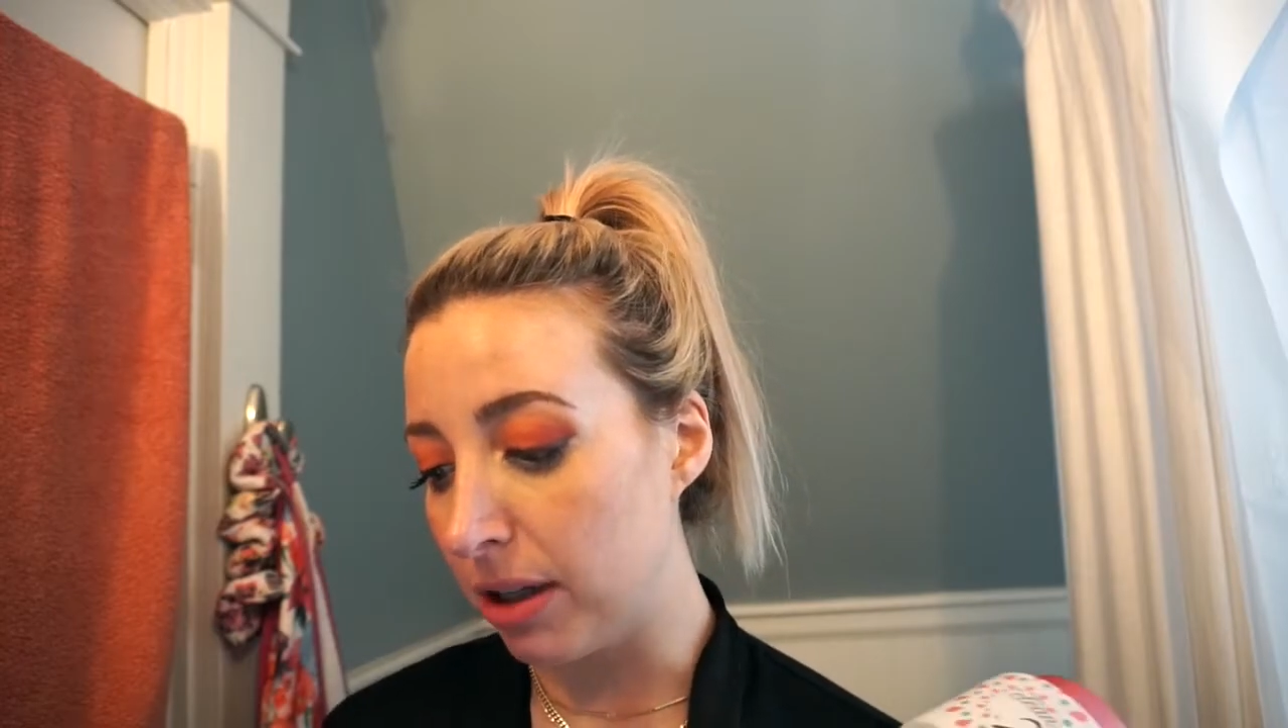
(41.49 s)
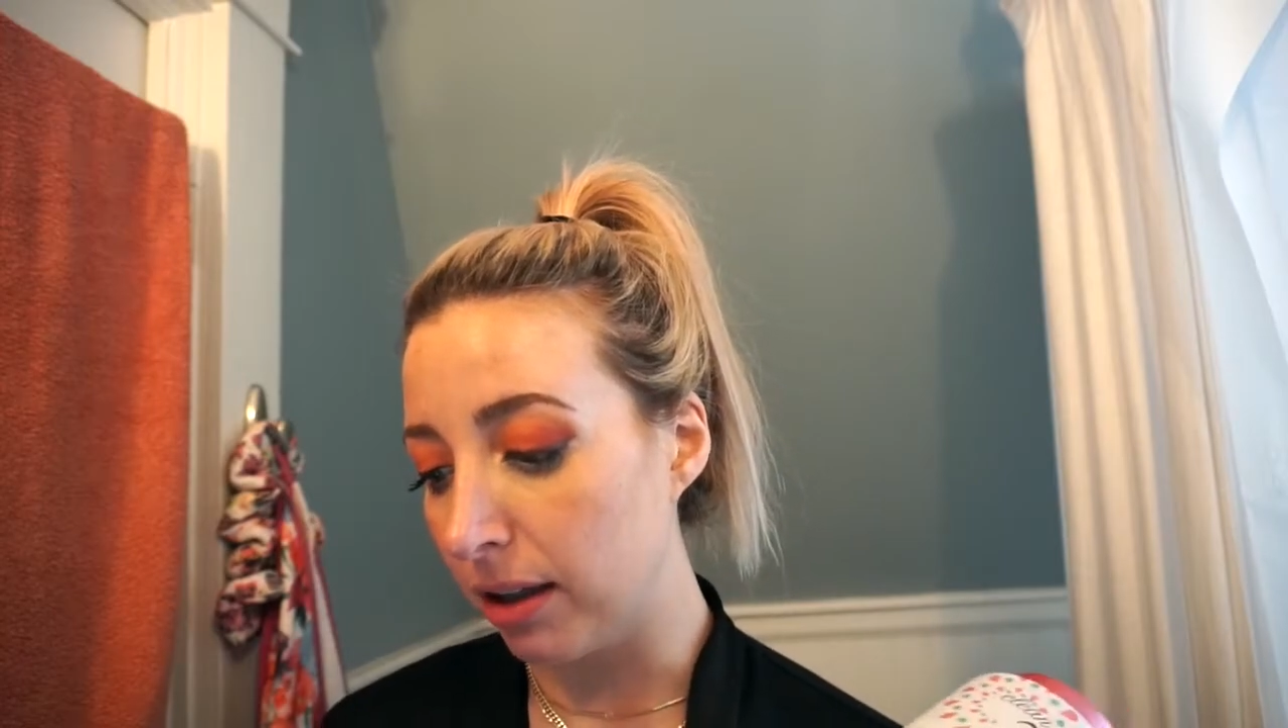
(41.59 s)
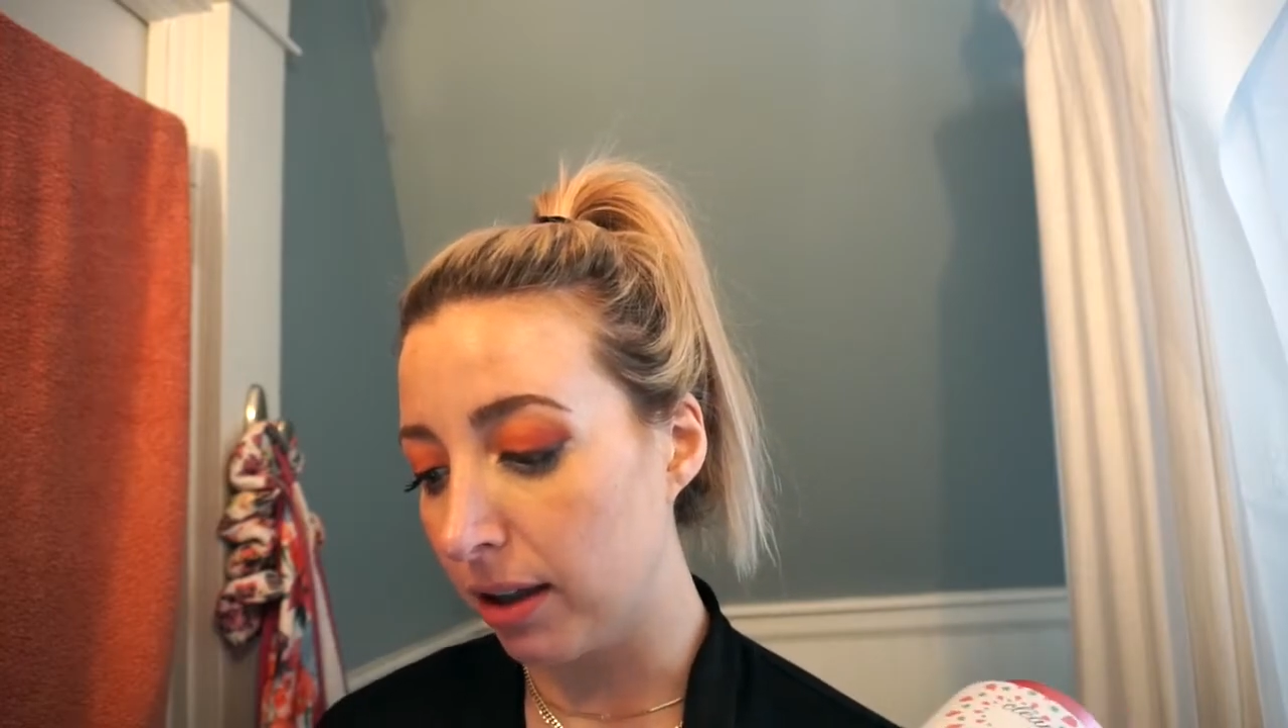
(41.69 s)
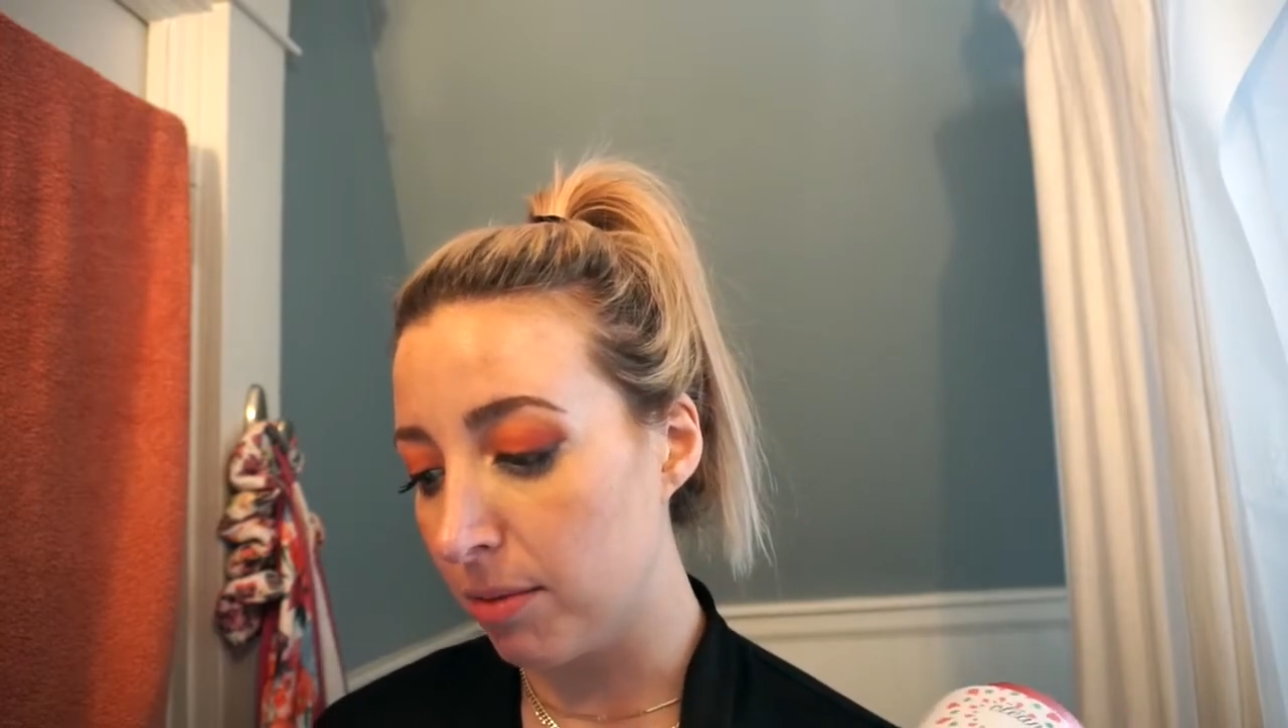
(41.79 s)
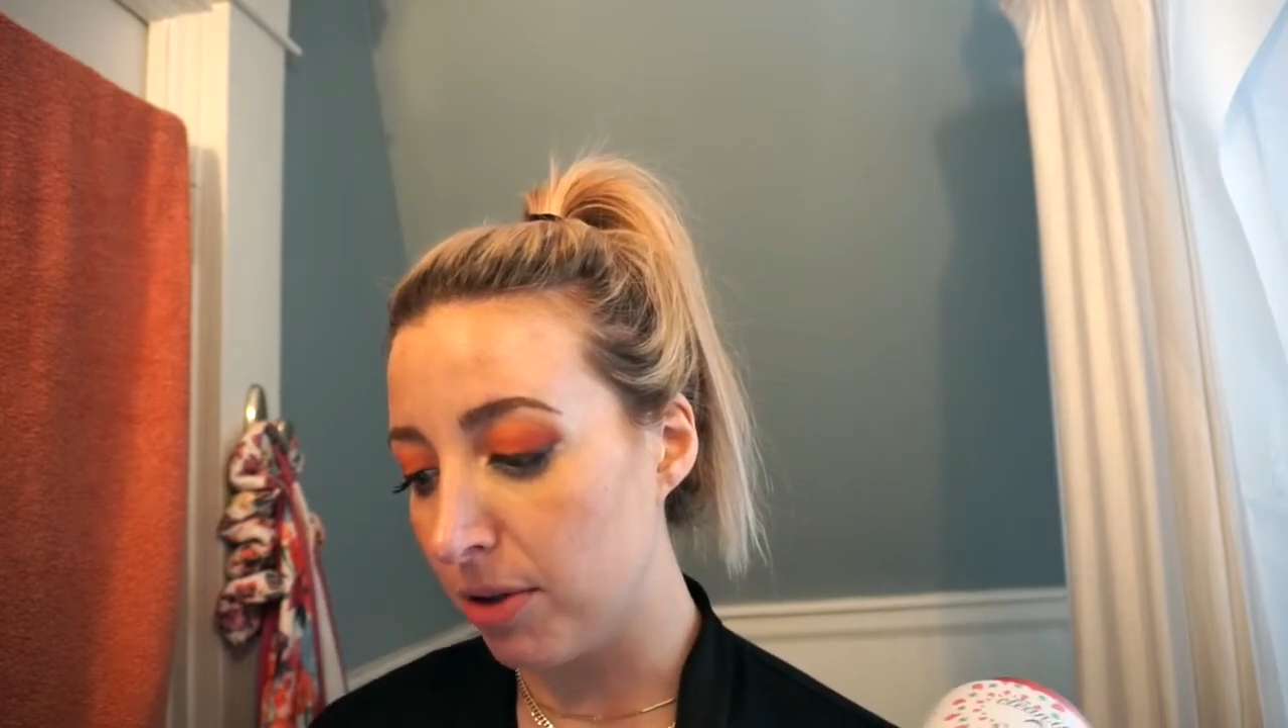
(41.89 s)

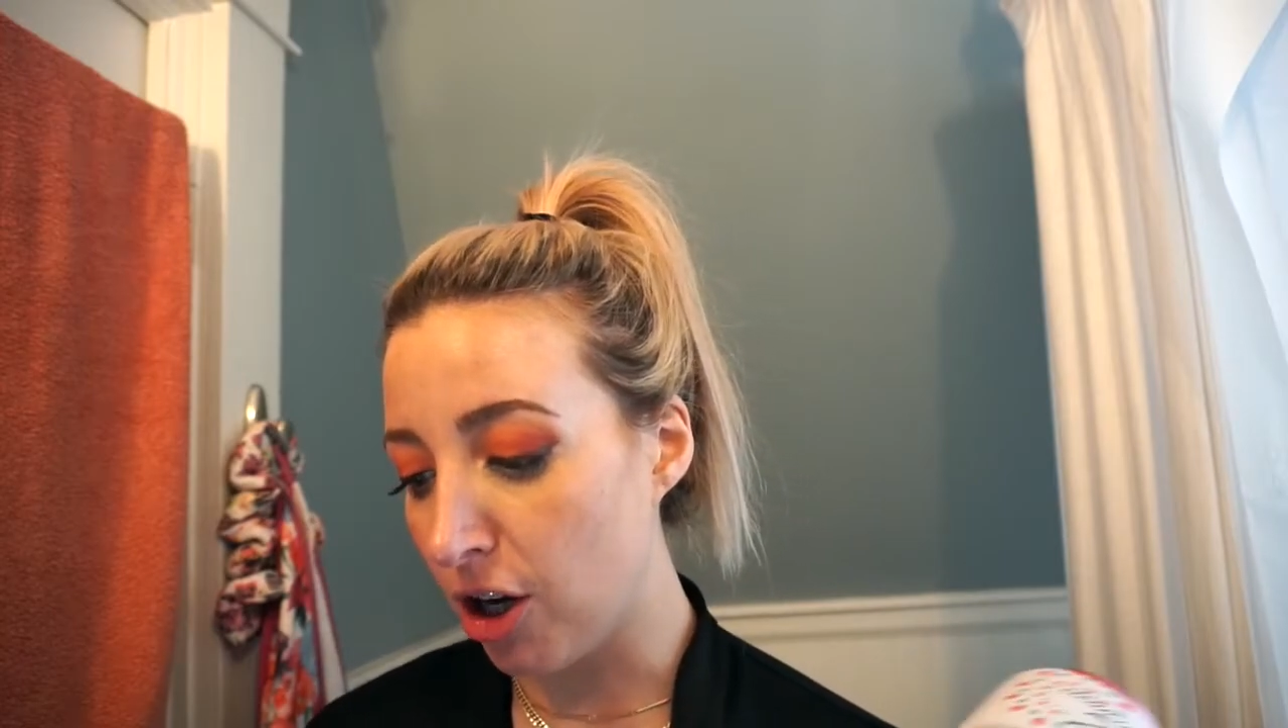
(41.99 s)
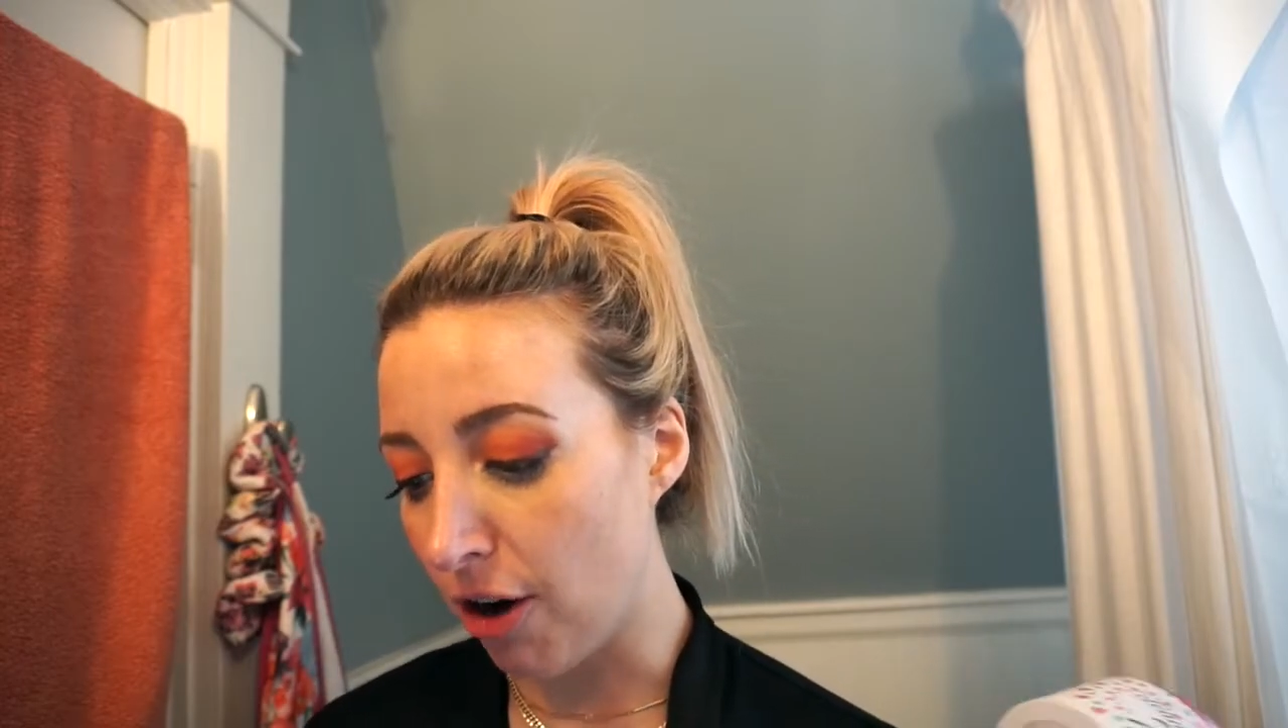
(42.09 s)
Banila Company